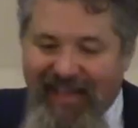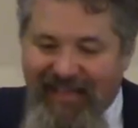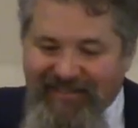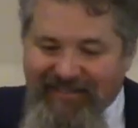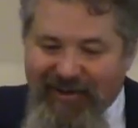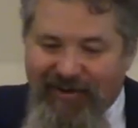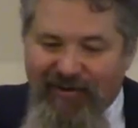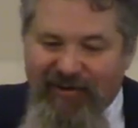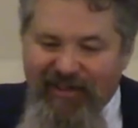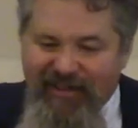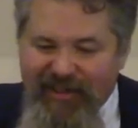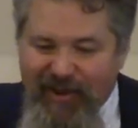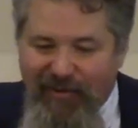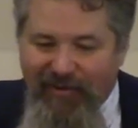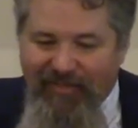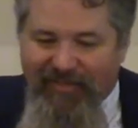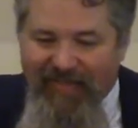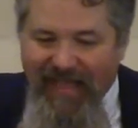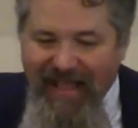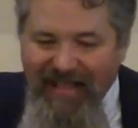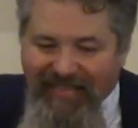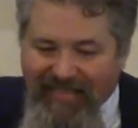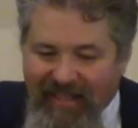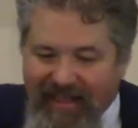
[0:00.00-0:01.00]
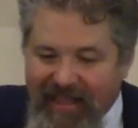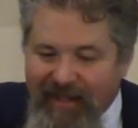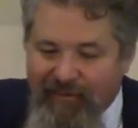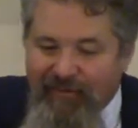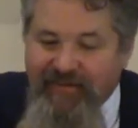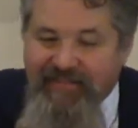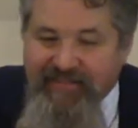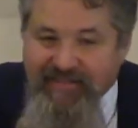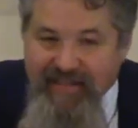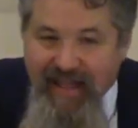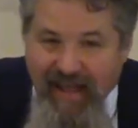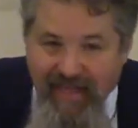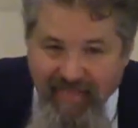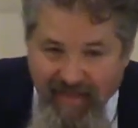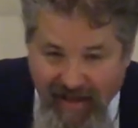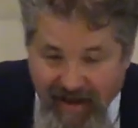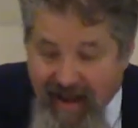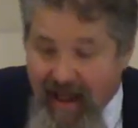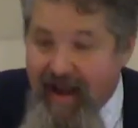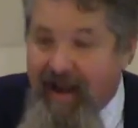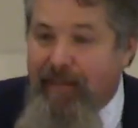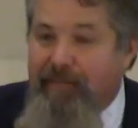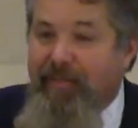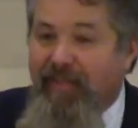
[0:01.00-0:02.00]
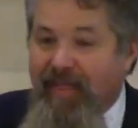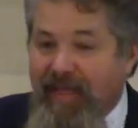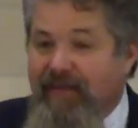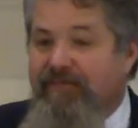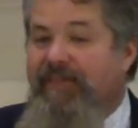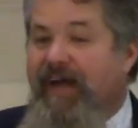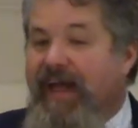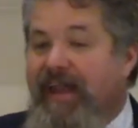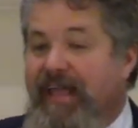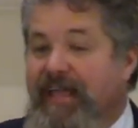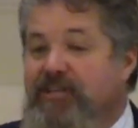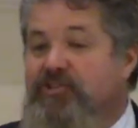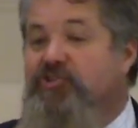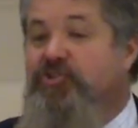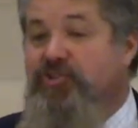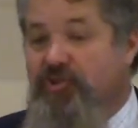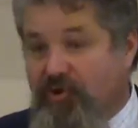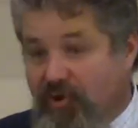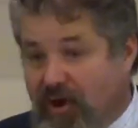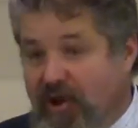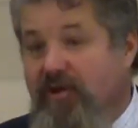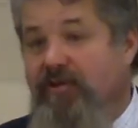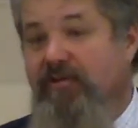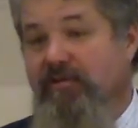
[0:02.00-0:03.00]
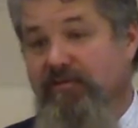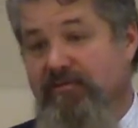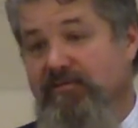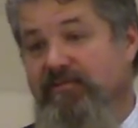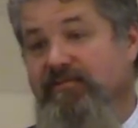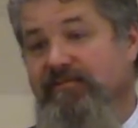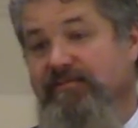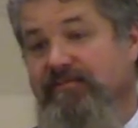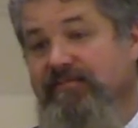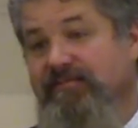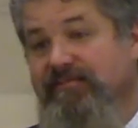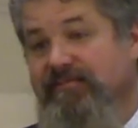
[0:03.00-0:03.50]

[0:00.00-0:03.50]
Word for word: and so you would think that he would say that. I believe that is true.